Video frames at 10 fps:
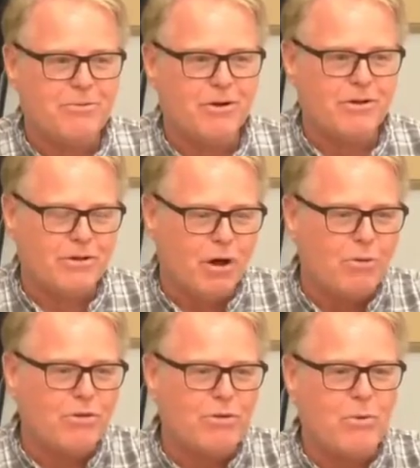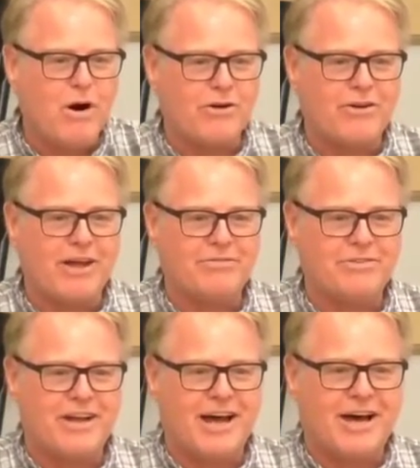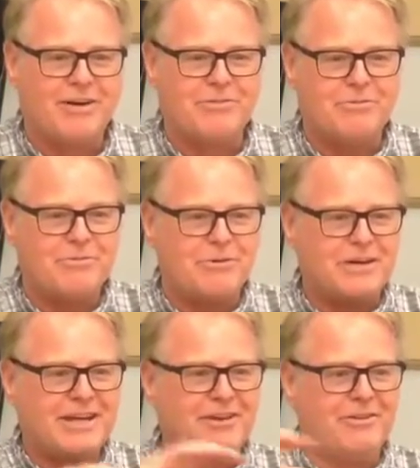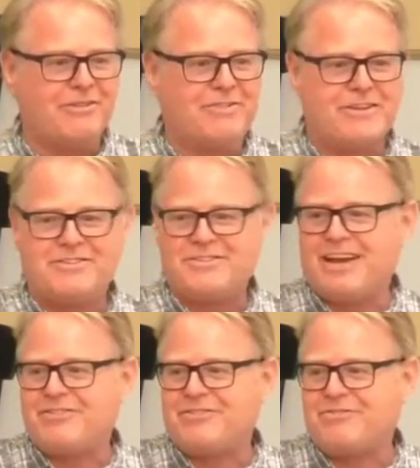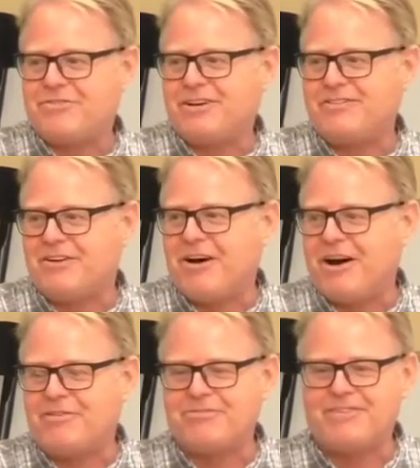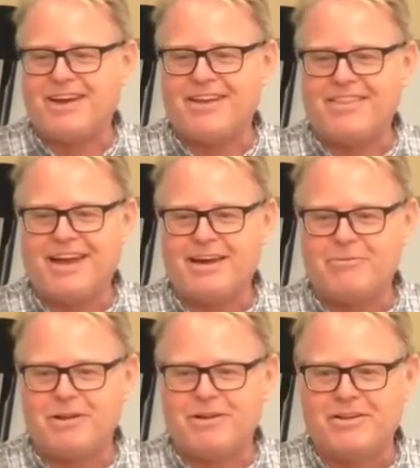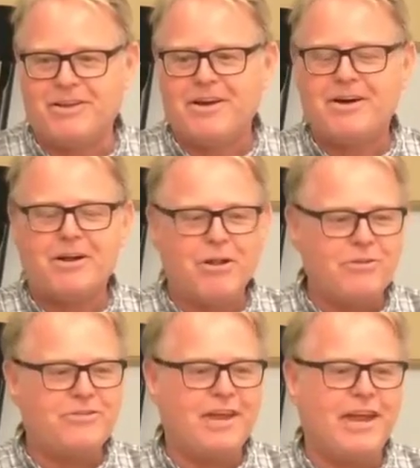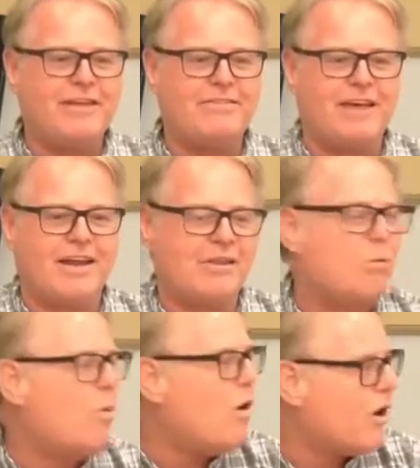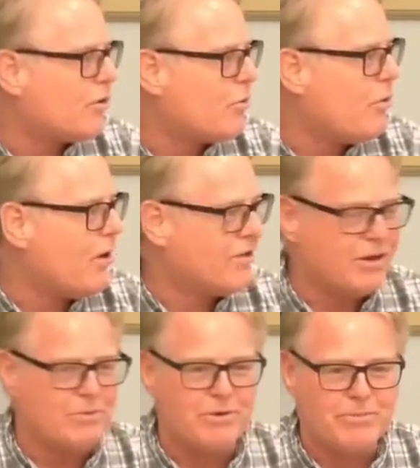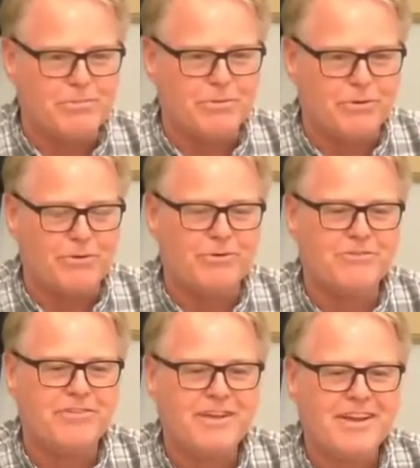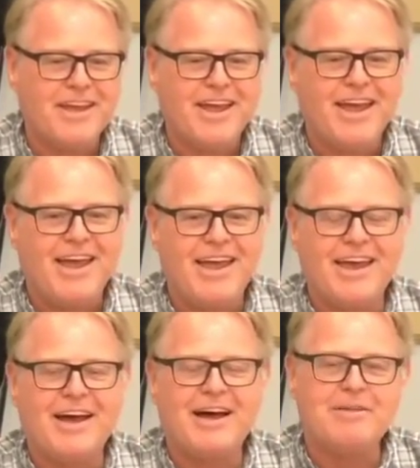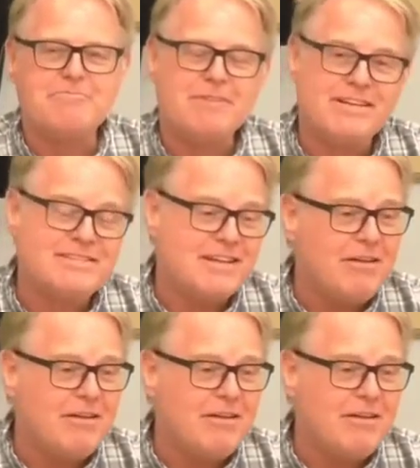We'll lower the water level down. We'll kill the vegetation, freeze it off, and then we'll close the gates again. The water quality will improve. And it